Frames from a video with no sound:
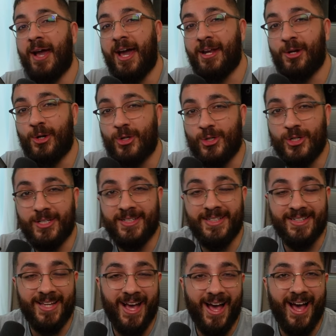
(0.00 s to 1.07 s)
energy he
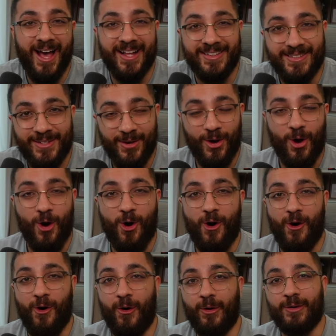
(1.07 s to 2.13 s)
had
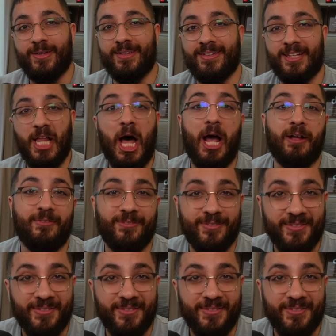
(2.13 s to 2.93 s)
on live.